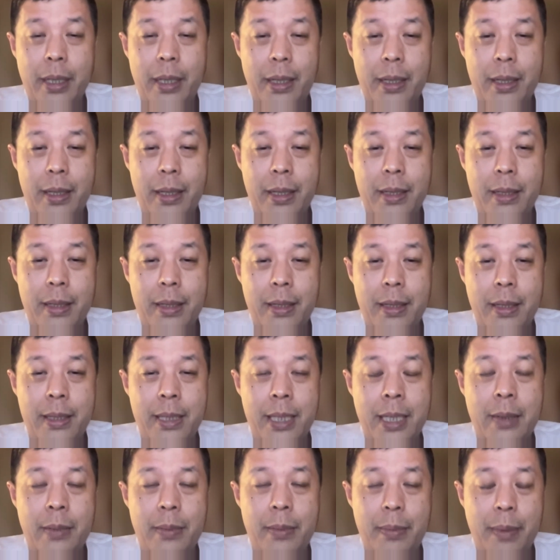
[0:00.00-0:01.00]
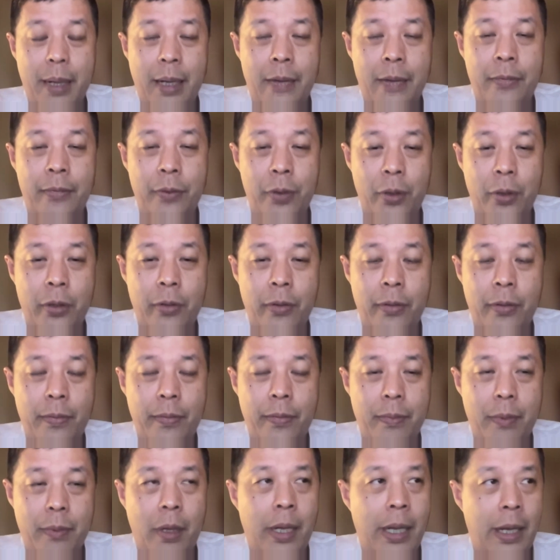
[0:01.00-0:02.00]
the deep
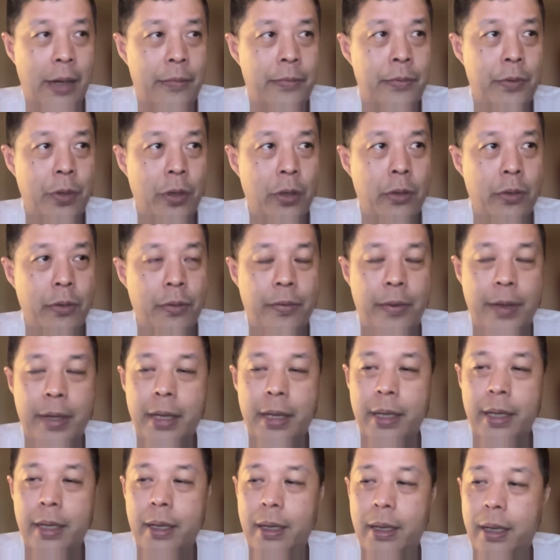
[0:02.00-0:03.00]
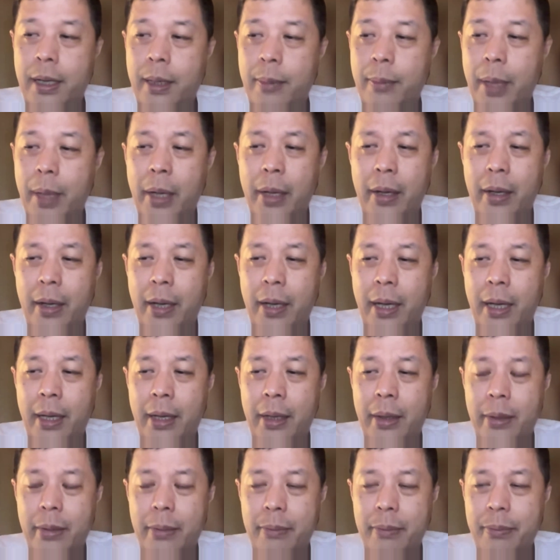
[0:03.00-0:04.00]
ethnography,
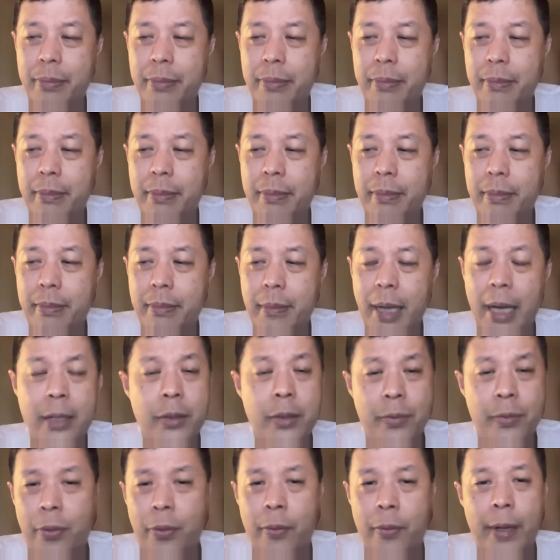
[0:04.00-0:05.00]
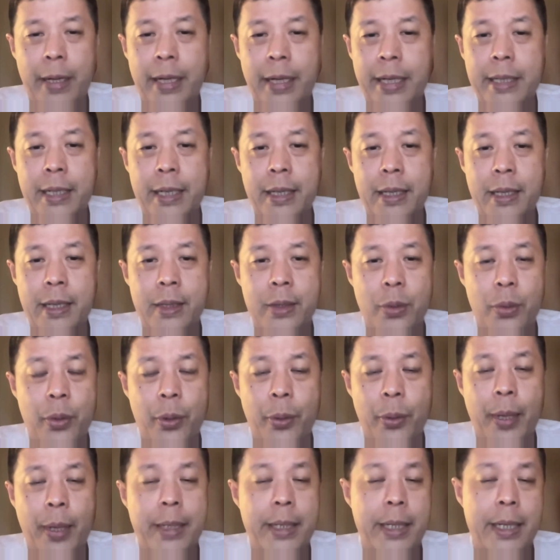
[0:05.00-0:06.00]
I kind of already did this,
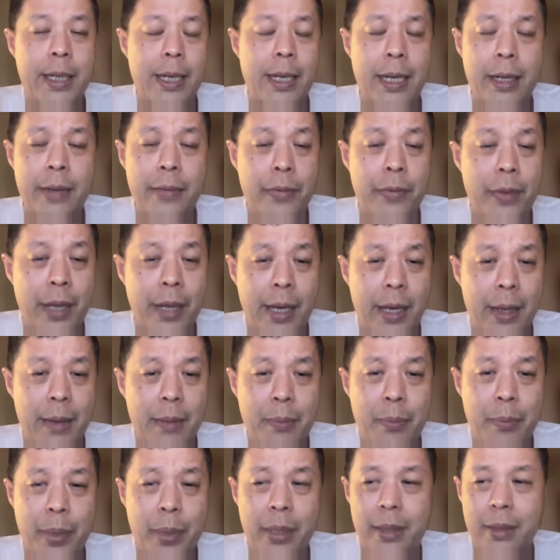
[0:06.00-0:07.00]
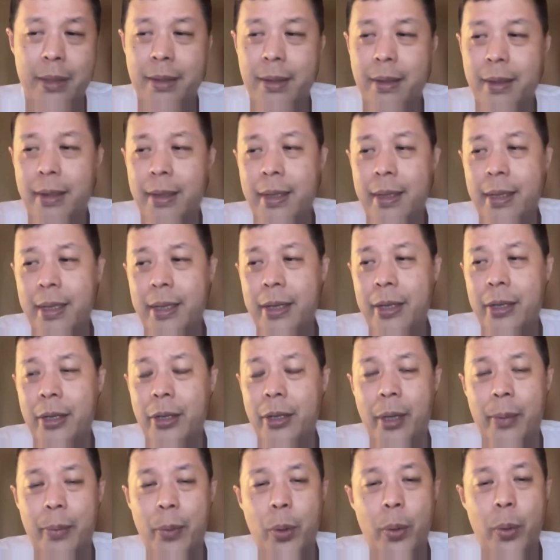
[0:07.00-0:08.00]
although I didn't live there, but
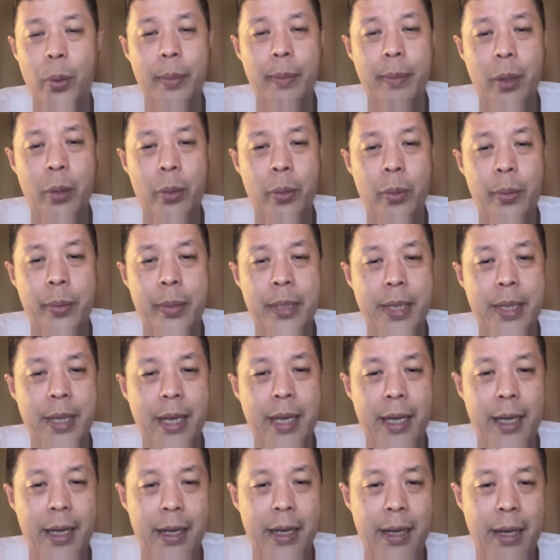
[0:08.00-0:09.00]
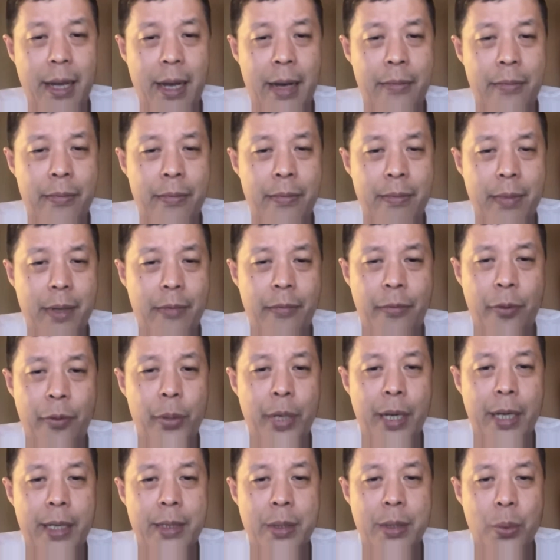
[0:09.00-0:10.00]
I'm almost there a
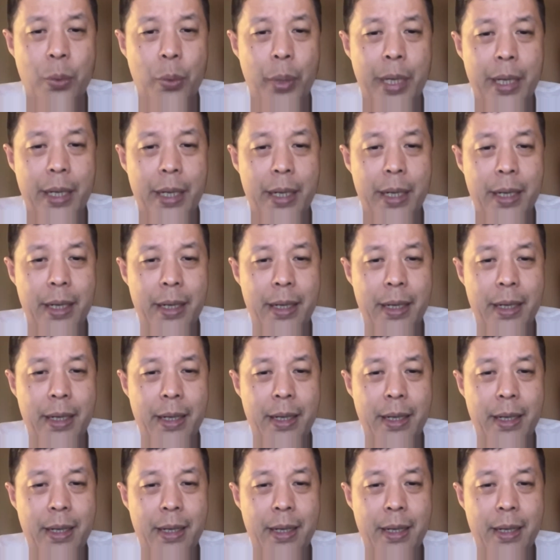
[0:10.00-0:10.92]
few days a week.